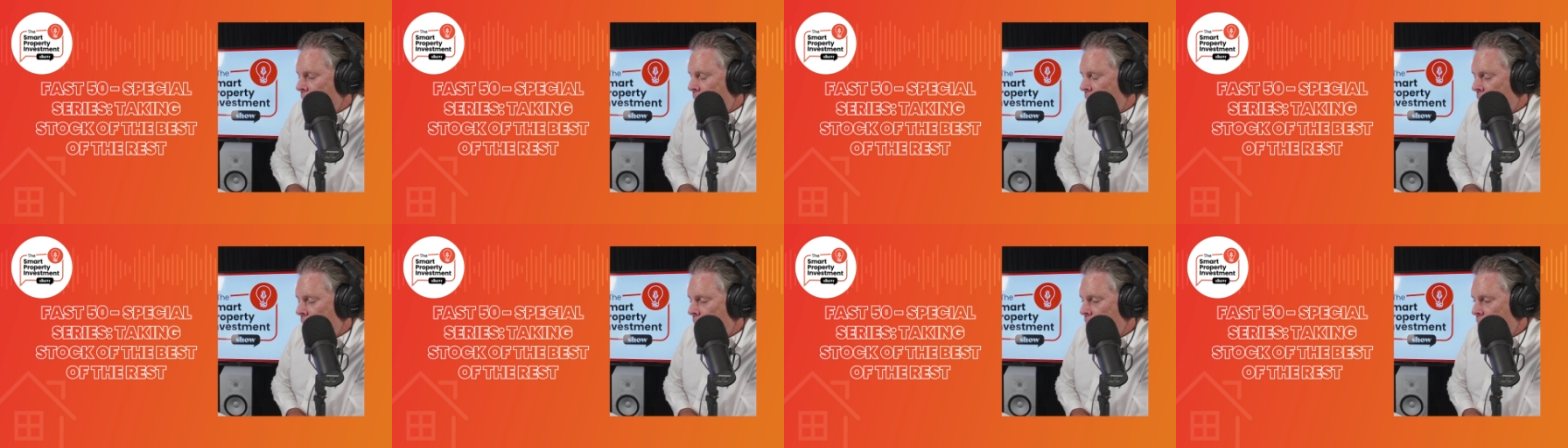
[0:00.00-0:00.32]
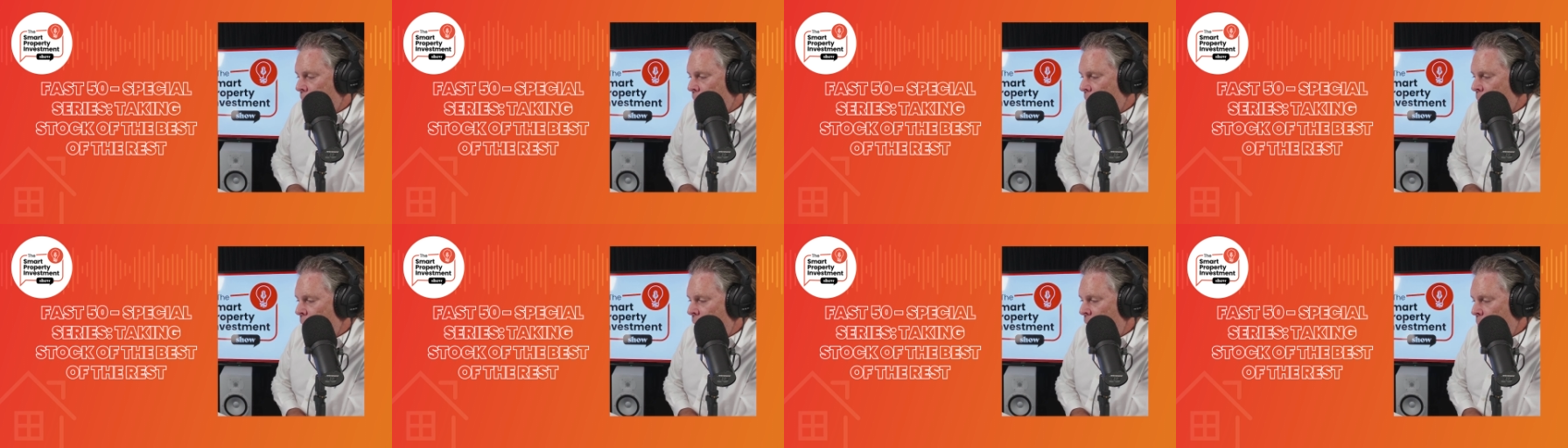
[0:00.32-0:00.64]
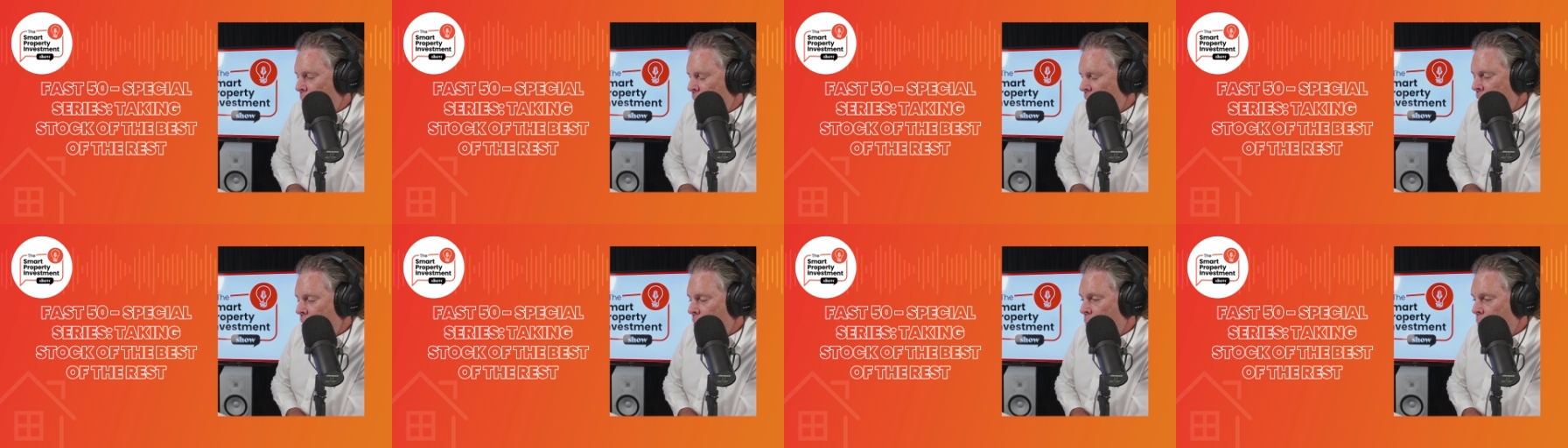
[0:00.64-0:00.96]
Um,
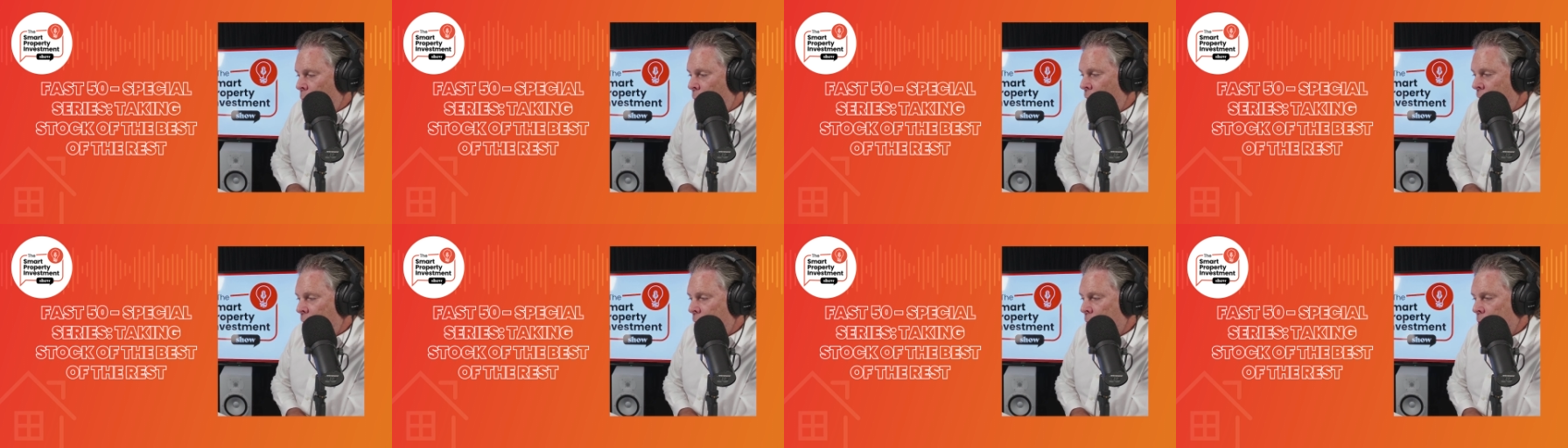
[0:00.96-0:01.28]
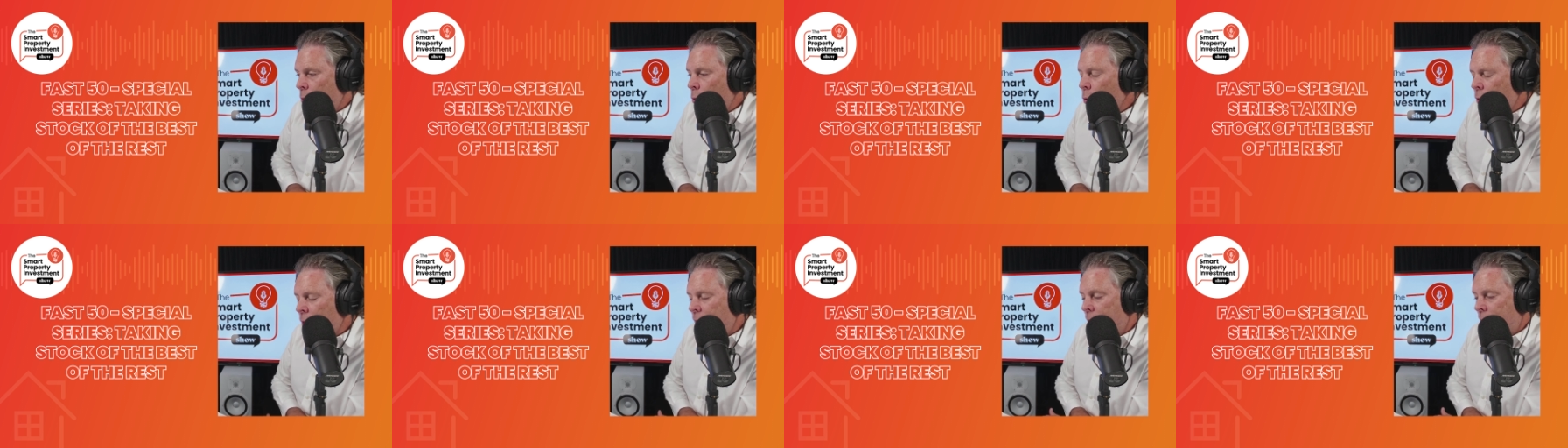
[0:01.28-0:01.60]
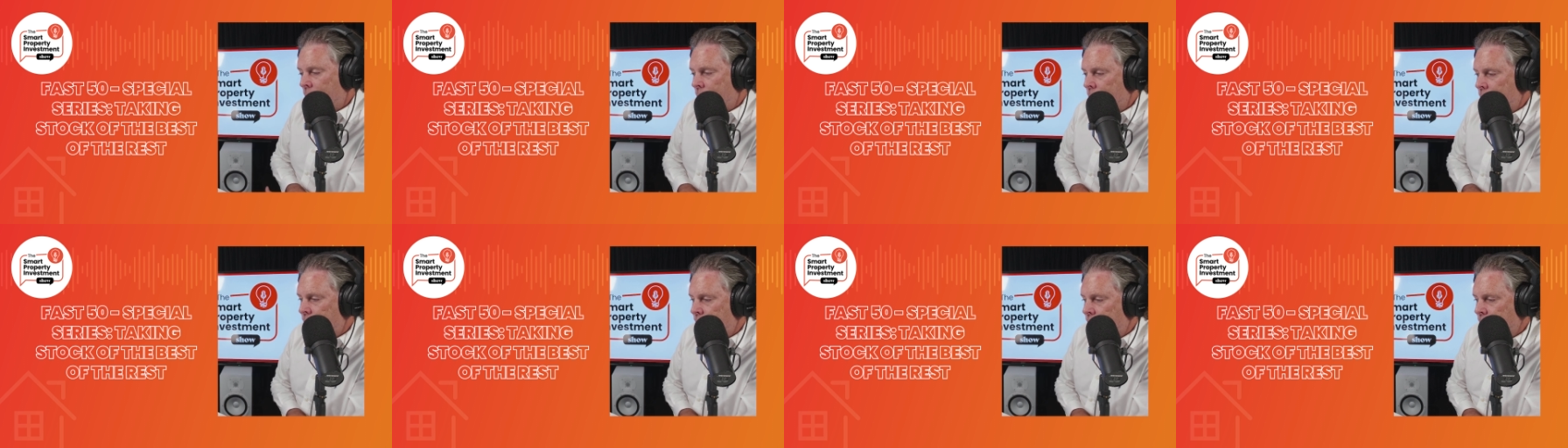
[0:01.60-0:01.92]
when when when you look
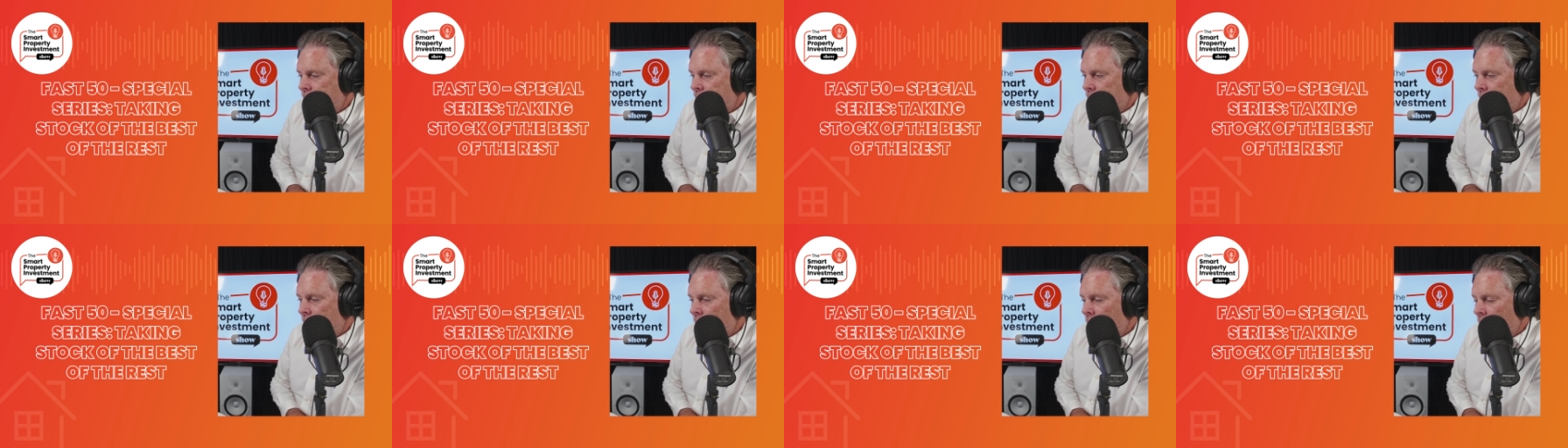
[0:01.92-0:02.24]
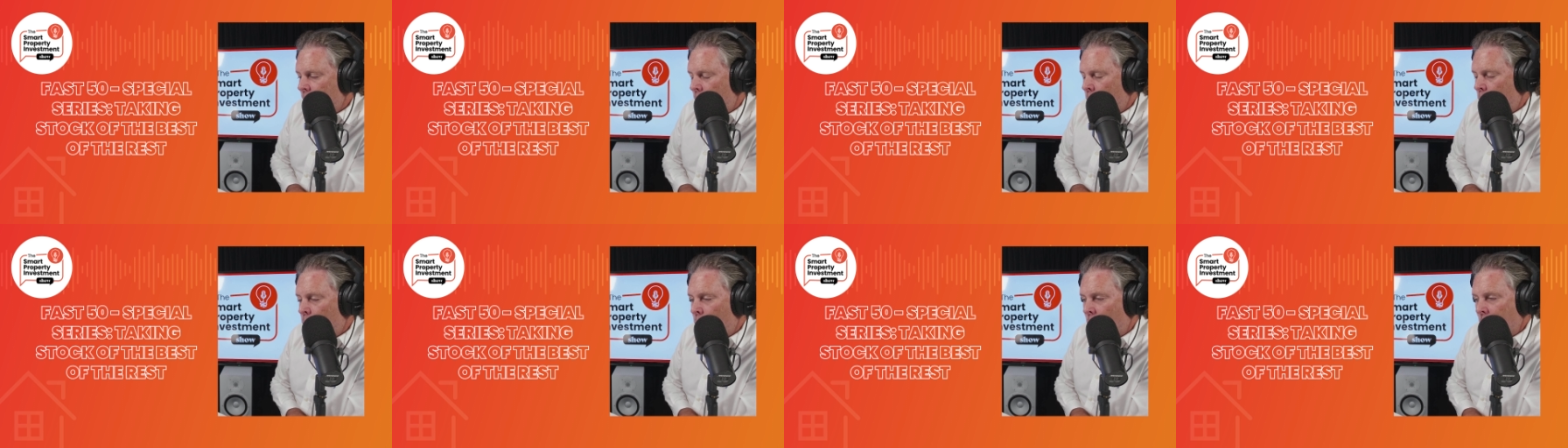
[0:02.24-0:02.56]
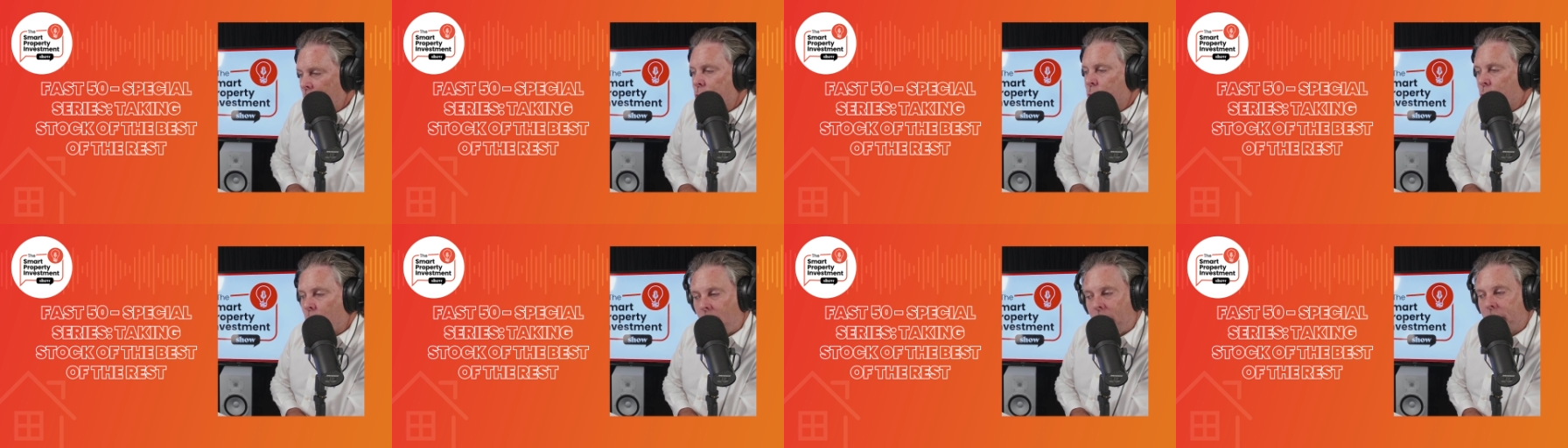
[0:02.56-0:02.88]
at
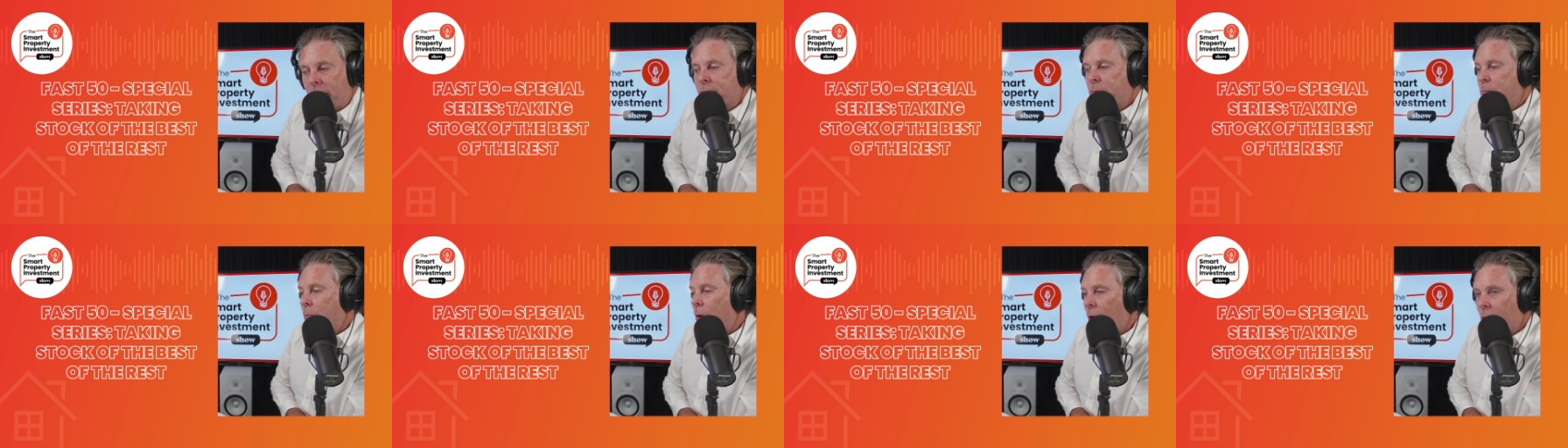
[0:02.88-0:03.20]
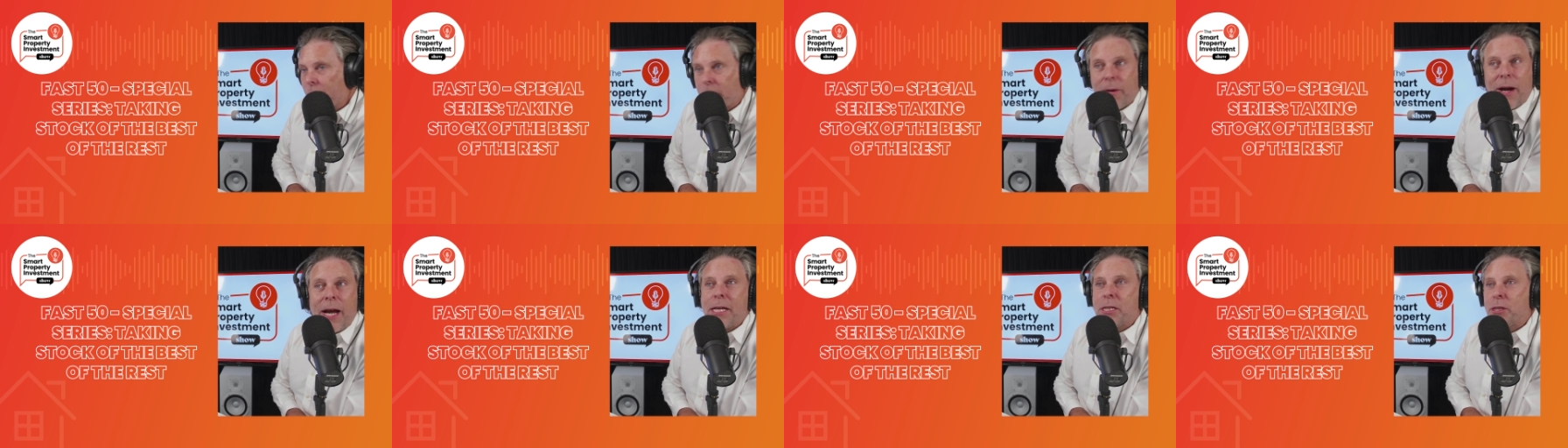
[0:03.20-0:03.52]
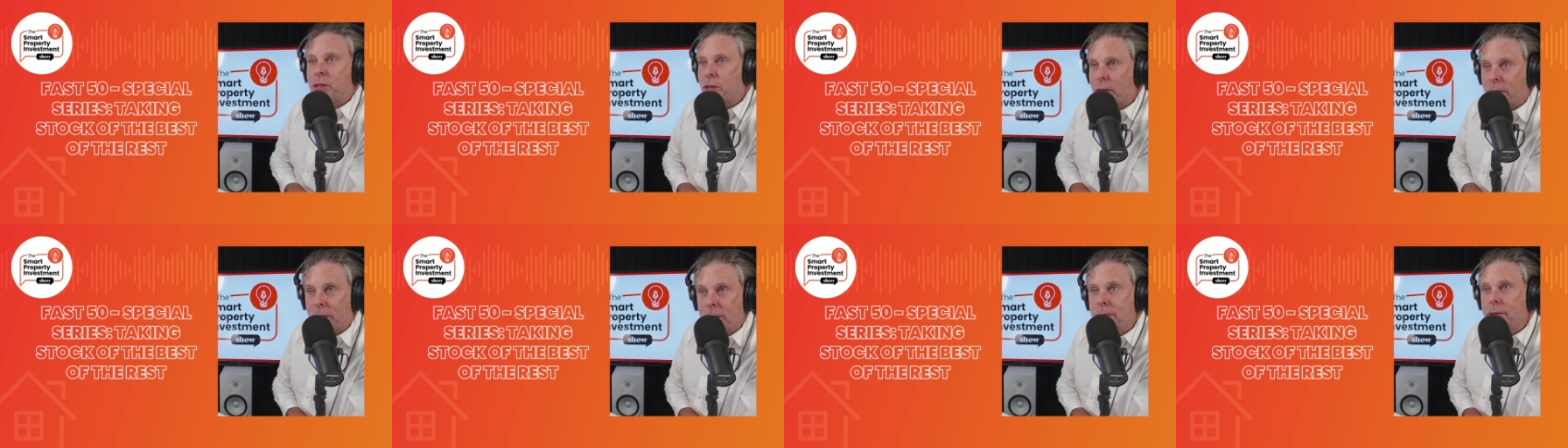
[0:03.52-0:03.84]
what drives
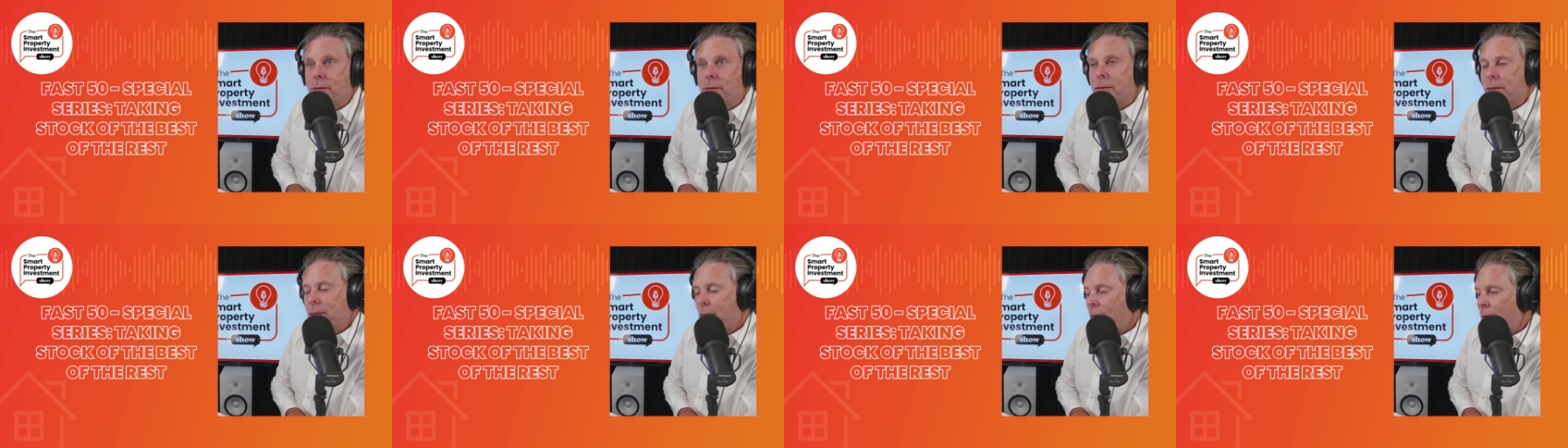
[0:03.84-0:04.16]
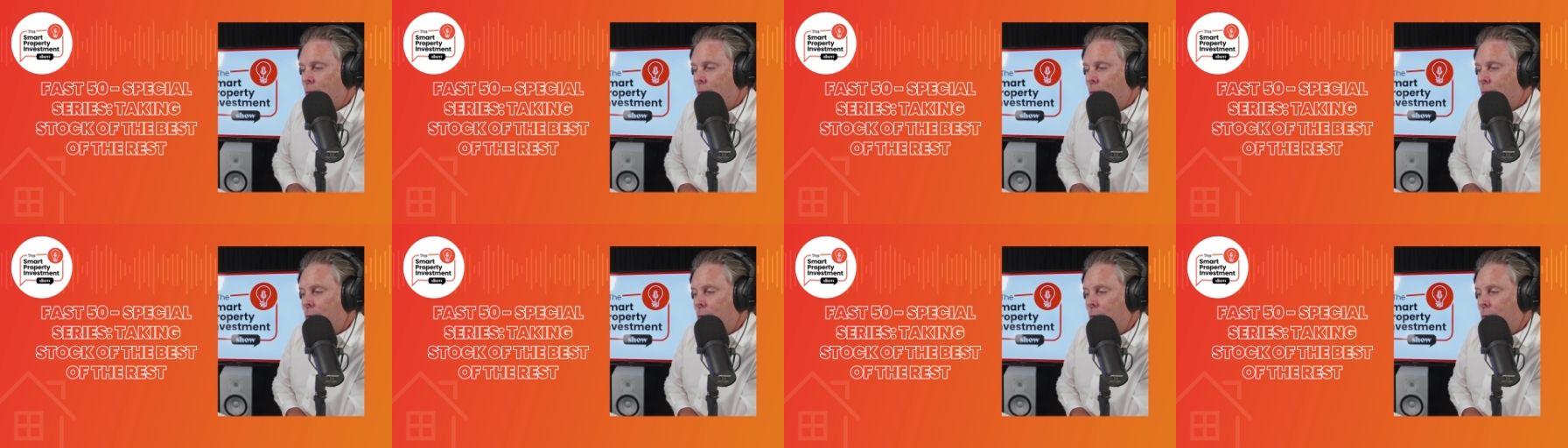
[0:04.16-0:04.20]
migration.